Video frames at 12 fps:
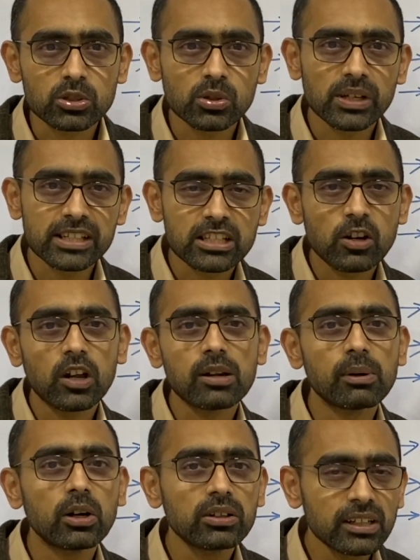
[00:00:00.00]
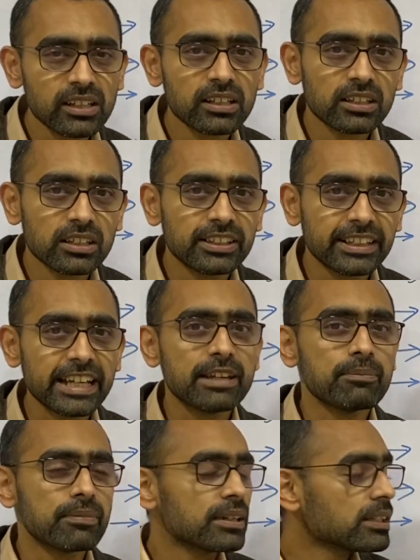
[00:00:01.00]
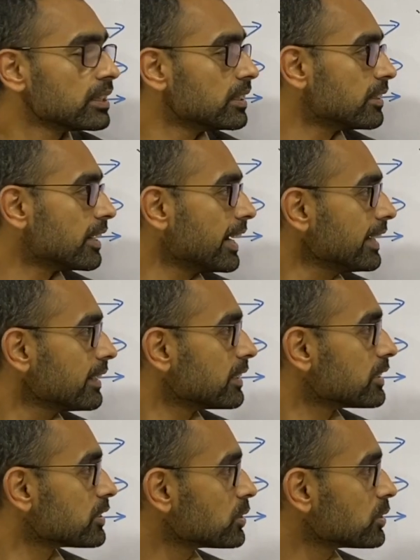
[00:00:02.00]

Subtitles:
So it's all about team, right?